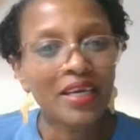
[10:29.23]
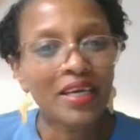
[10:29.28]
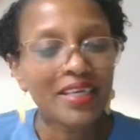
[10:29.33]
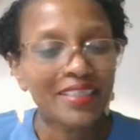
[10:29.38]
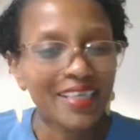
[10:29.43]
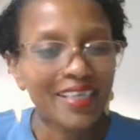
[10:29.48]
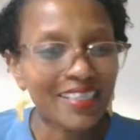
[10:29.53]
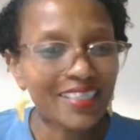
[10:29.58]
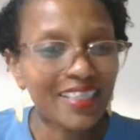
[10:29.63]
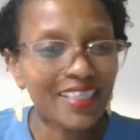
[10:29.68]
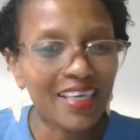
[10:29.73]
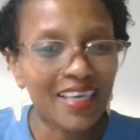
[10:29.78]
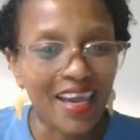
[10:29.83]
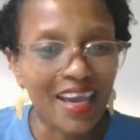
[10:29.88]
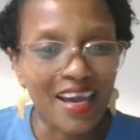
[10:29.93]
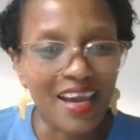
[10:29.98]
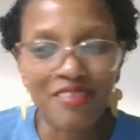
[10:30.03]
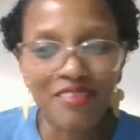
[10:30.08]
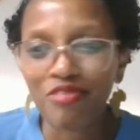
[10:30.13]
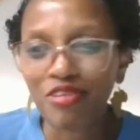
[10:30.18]
Thanks
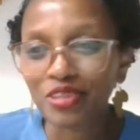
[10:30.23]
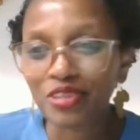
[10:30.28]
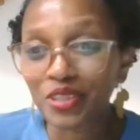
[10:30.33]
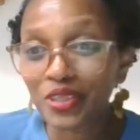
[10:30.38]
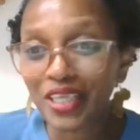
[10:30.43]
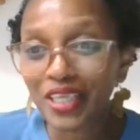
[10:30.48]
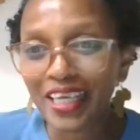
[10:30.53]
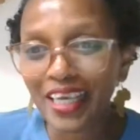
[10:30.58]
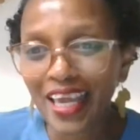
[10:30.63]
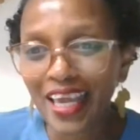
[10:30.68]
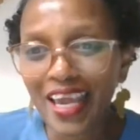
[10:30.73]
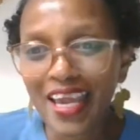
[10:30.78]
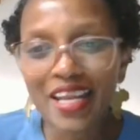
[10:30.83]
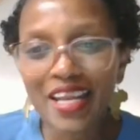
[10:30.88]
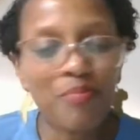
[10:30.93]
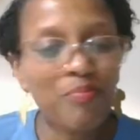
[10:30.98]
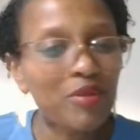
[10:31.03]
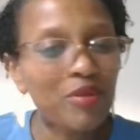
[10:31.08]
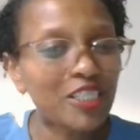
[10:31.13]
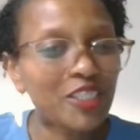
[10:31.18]
again for tuning
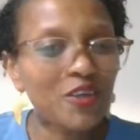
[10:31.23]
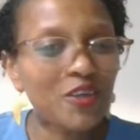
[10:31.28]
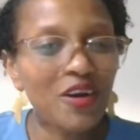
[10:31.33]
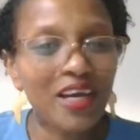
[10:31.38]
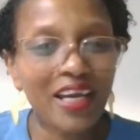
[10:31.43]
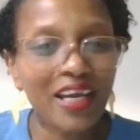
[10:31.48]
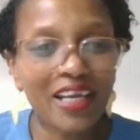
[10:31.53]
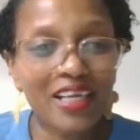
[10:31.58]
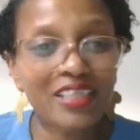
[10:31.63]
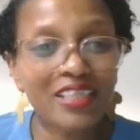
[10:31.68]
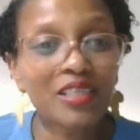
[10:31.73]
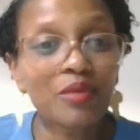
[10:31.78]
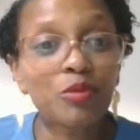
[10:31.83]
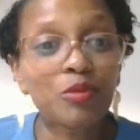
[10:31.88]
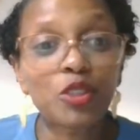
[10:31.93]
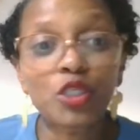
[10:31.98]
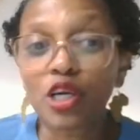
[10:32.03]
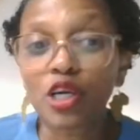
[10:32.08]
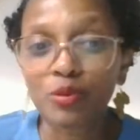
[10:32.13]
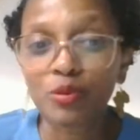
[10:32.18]
in. Please go ahead and
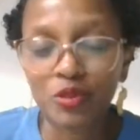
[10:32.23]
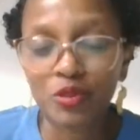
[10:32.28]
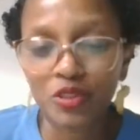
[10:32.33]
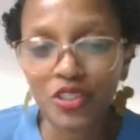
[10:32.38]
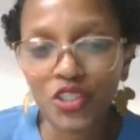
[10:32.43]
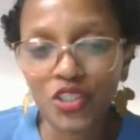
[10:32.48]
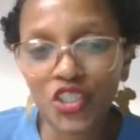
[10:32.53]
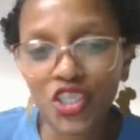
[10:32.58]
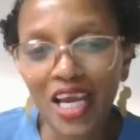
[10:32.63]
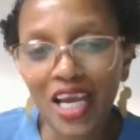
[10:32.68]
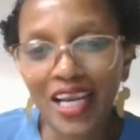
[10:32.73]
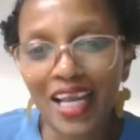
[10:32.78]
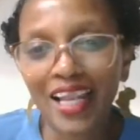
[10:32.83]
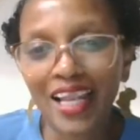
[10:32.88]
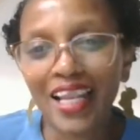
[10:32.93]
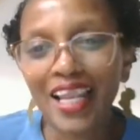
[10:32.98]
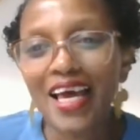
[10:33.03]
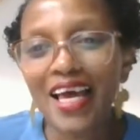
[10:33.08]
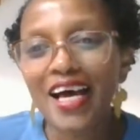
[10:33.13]
subscribe to the channel.